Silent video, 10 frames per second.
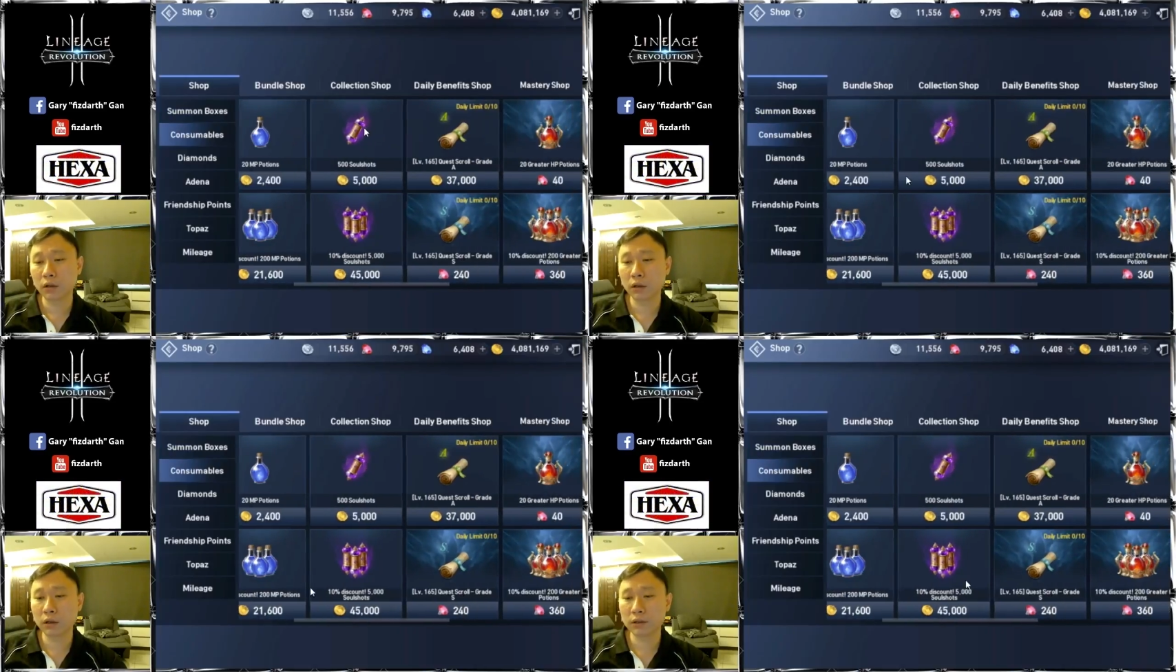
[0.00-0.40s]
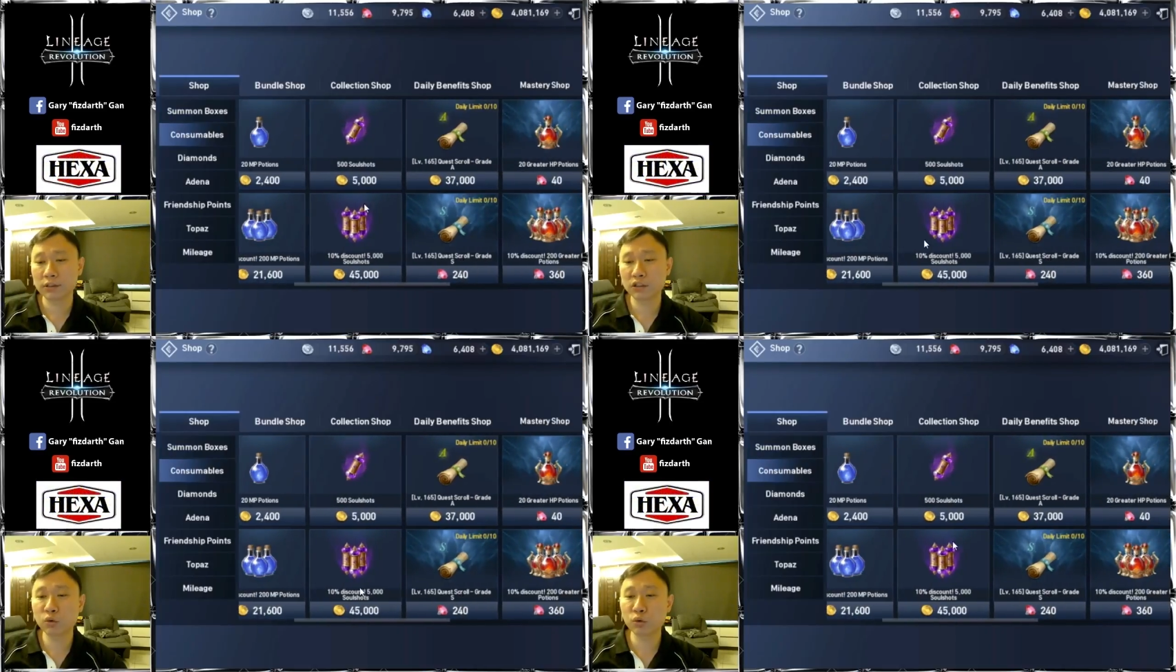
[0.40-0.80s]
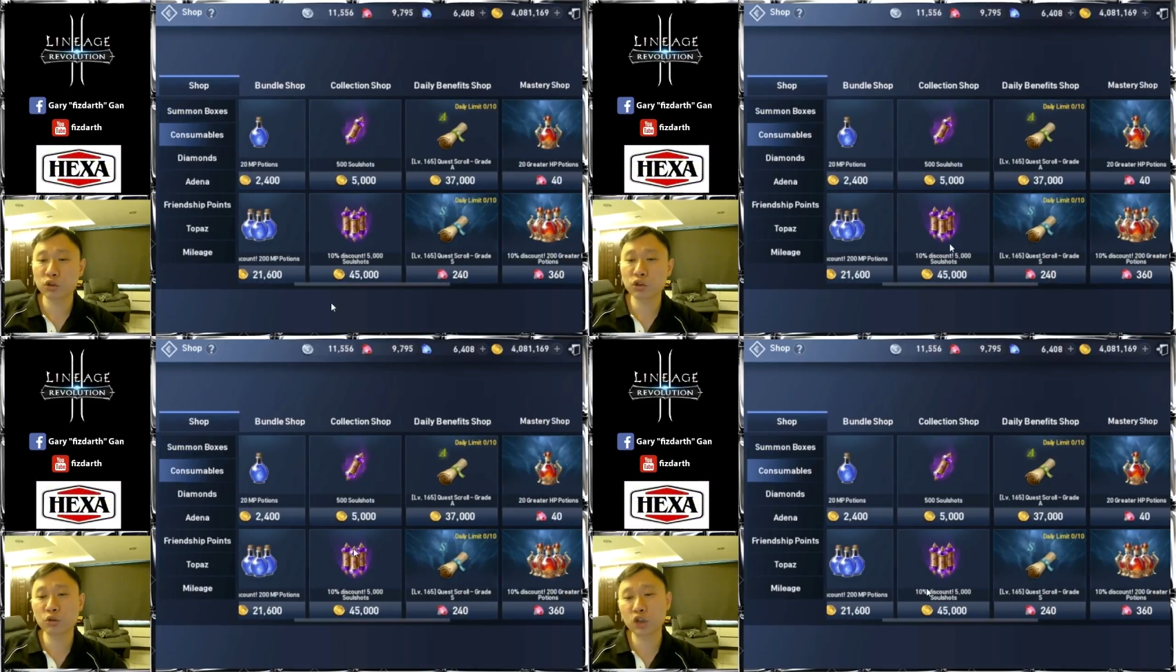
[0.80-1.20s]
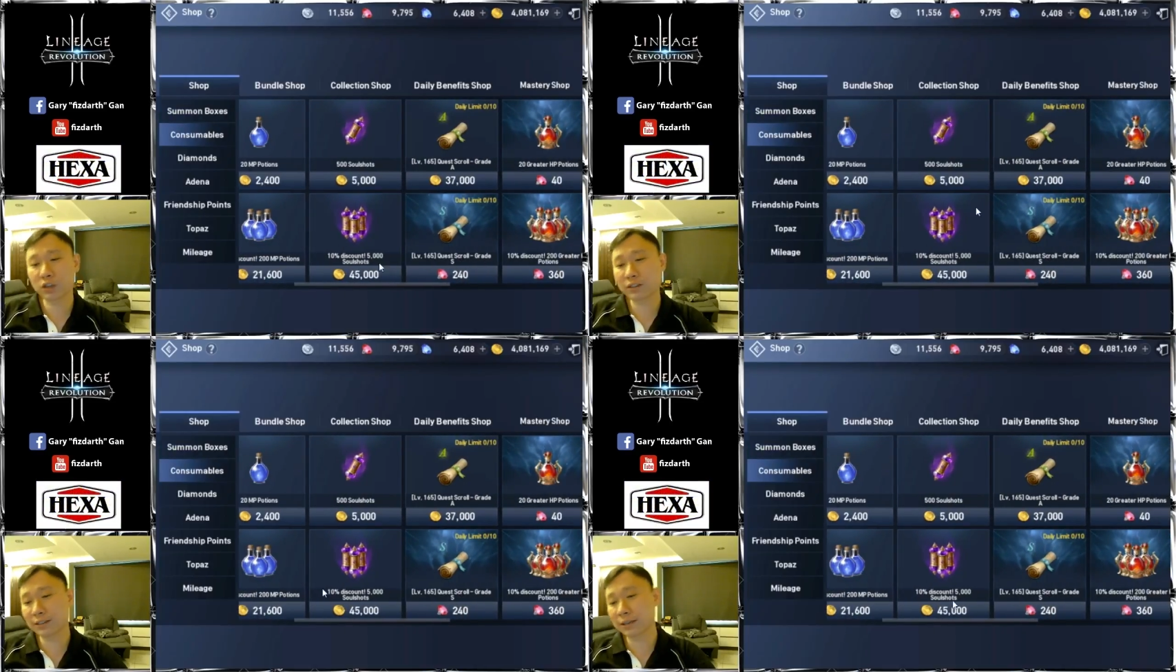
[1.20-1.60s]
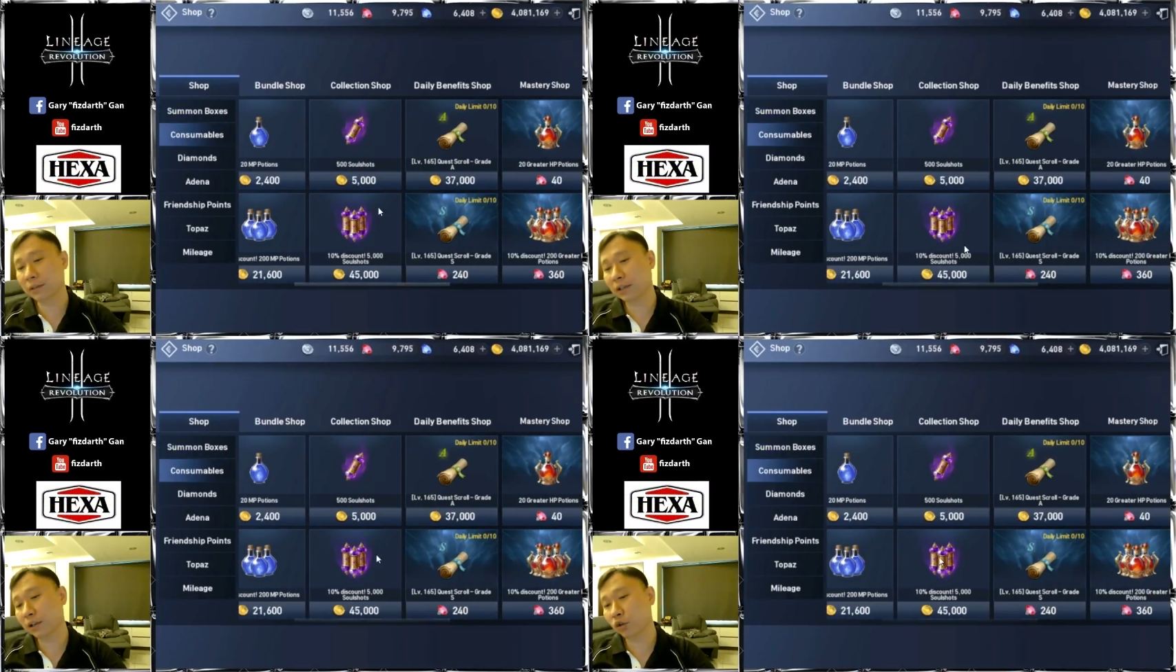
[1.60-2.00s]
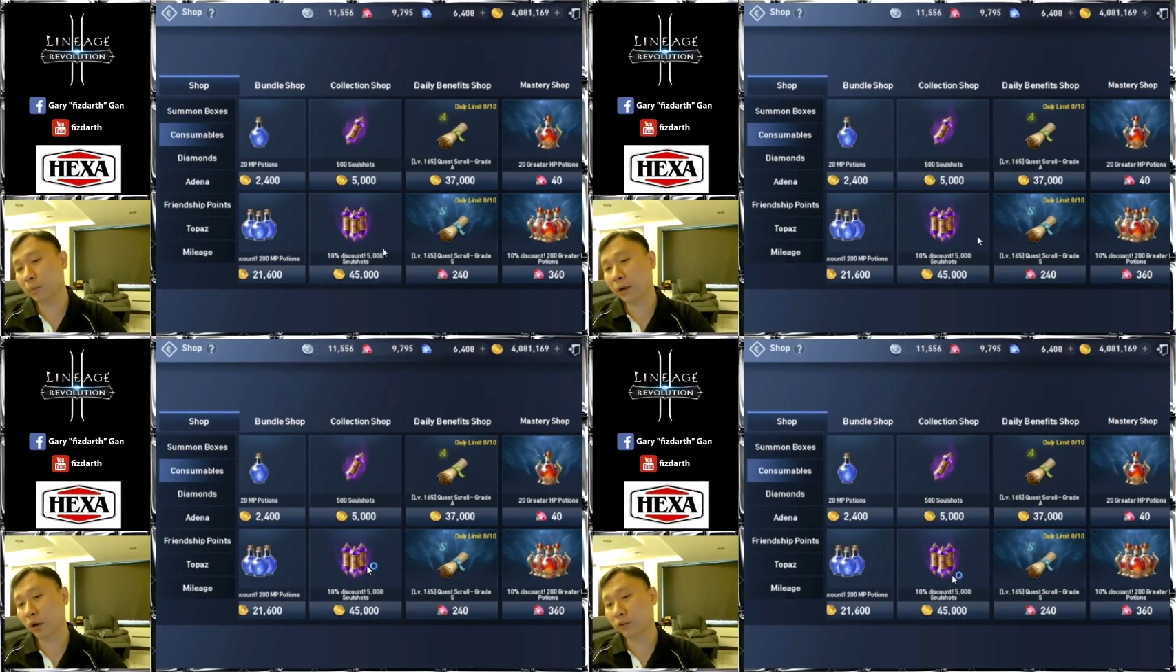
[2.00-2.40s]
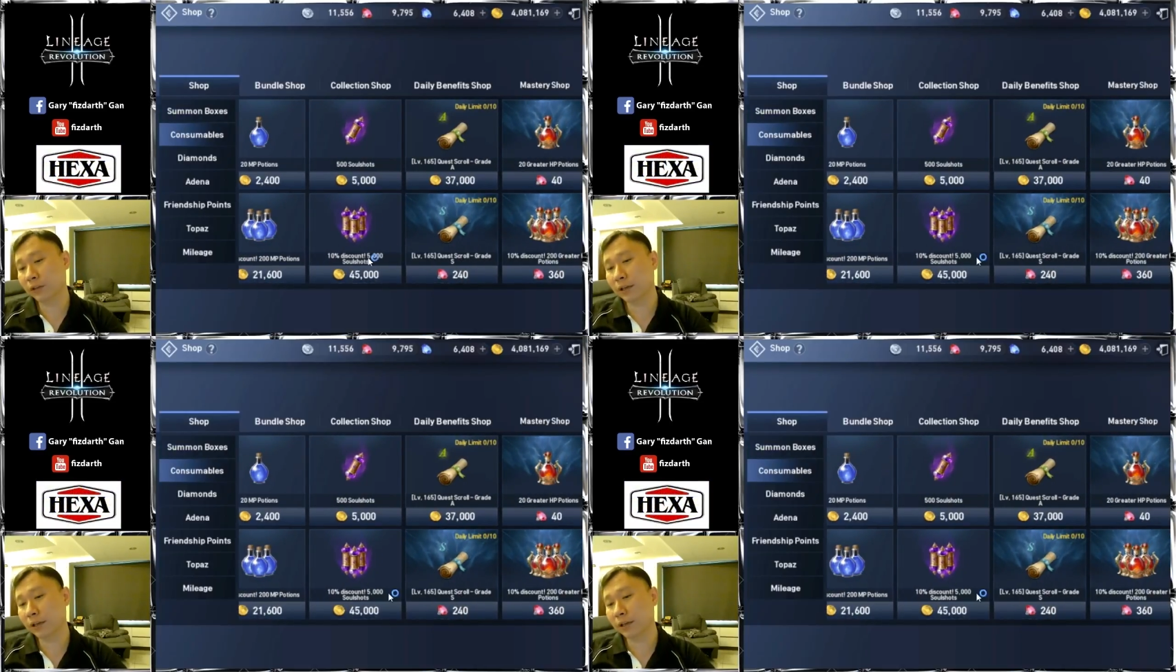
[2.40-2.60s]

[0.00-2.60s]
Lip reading: Soul shots is something that you'll buy often